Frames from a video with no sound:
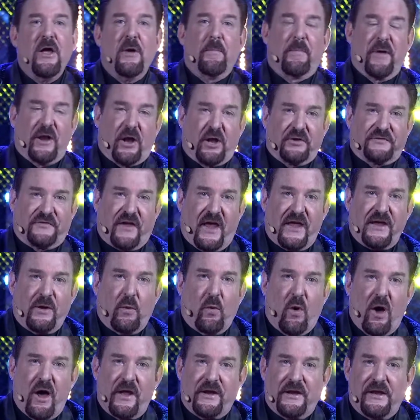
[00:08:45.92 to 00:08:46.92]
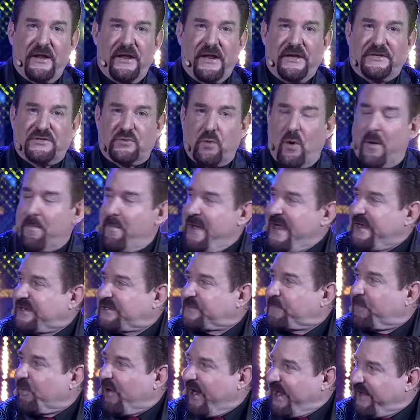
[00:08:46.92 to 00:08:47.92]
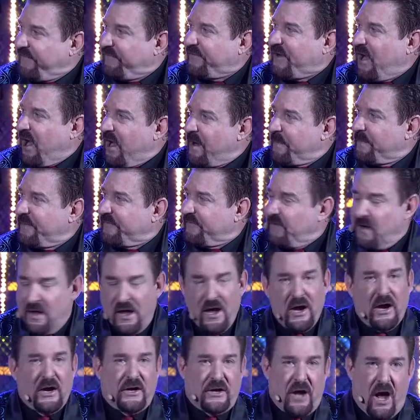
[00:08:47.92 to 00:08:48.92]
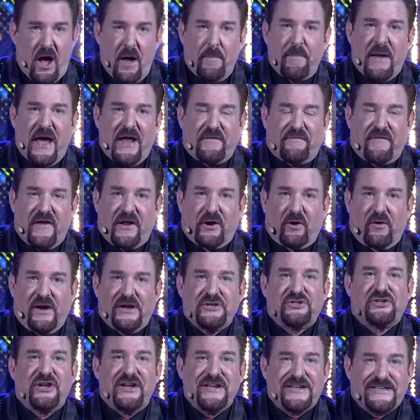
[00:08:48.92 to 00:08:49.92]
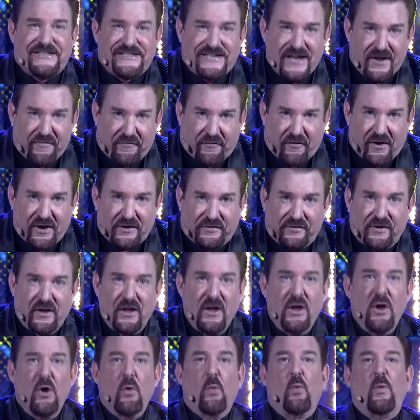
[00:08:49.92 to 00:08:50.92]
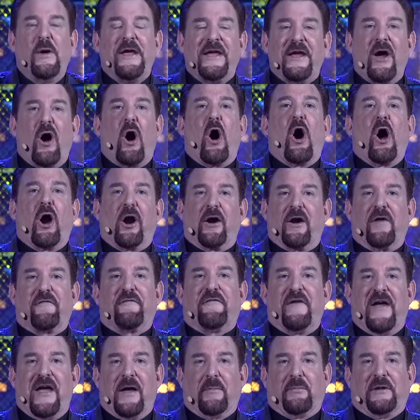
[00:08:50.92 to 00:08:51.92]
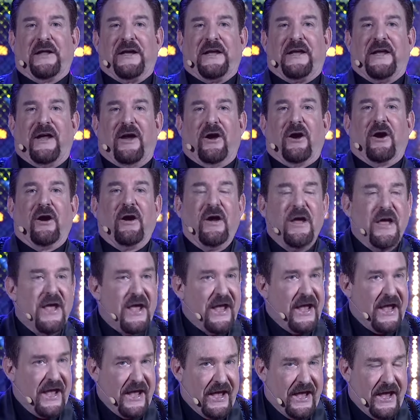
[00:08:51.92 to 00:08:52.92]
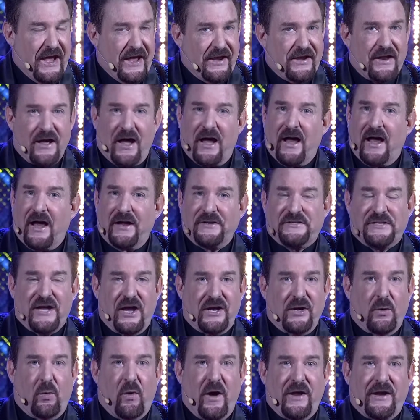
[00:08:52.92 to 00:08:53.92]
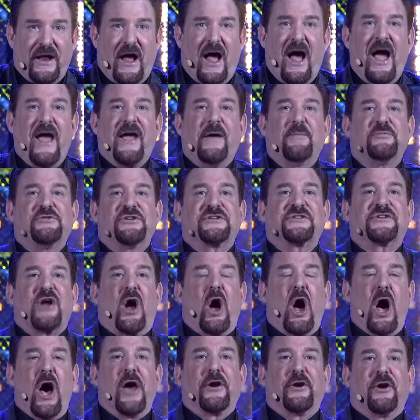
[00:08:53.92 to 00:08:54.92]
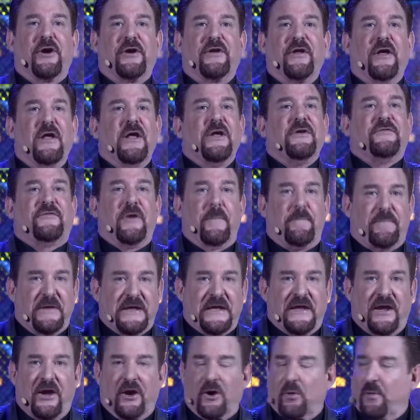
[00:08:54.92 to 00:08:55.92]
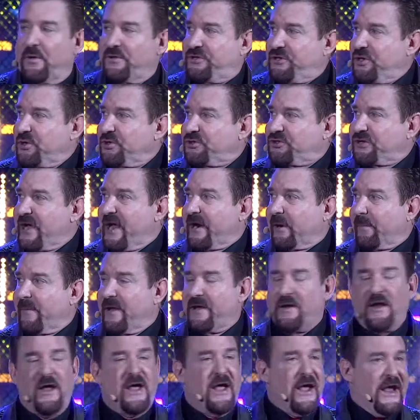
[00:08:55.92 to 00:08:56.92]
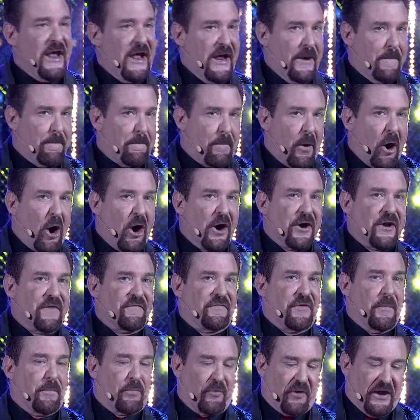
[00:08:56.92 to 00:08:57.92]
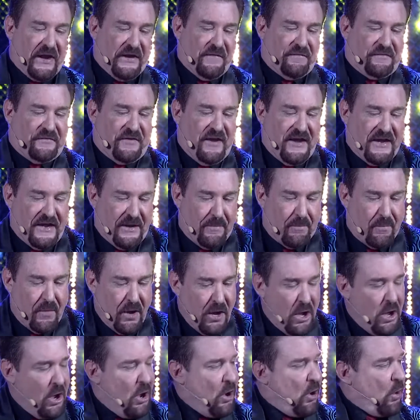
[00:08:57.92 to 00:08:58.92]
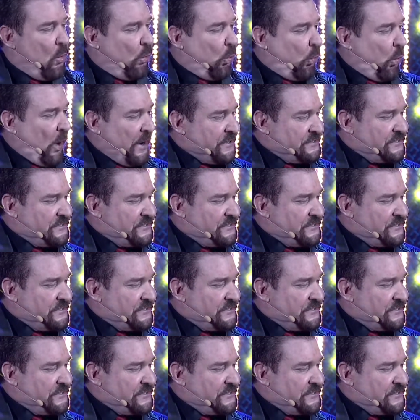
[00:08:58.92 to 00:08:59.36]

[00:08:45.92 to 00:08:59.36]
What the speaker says: But I'll tell you what, it's what makes Brave Combat Federation different. We are a family here. And I tell you what, I am just honored to be here with you gentlemen and part of the Brave team. What